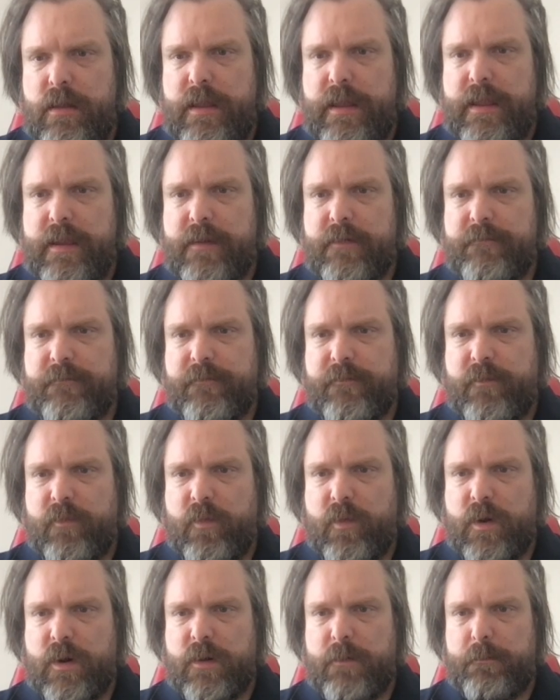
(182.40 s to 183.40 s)
here
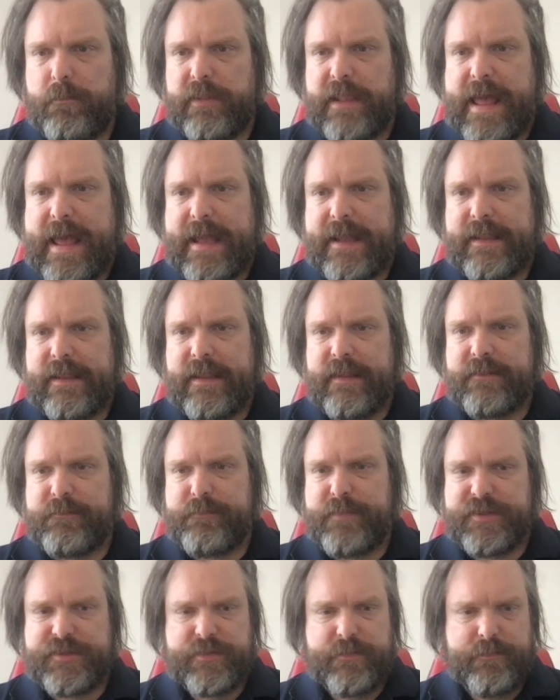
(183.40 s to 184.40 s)
for black is
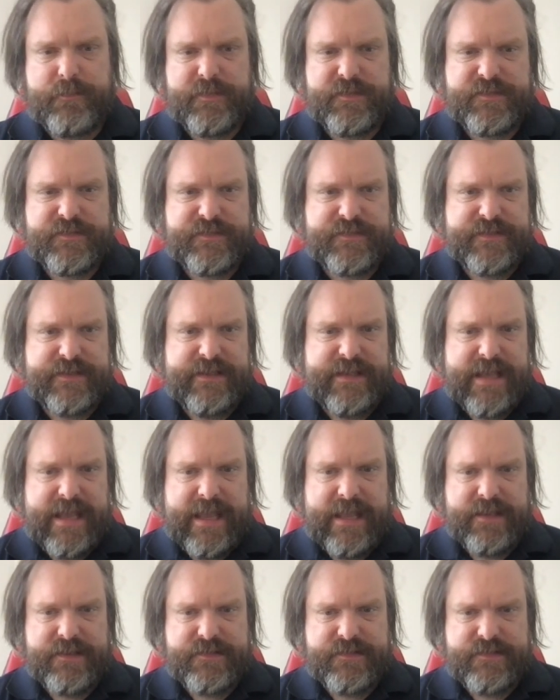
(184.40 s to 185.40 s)
bishop
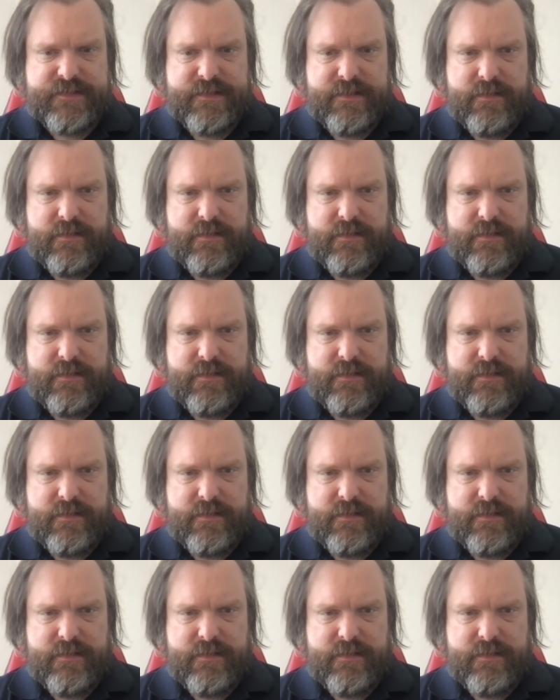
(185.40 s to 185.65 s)
c8.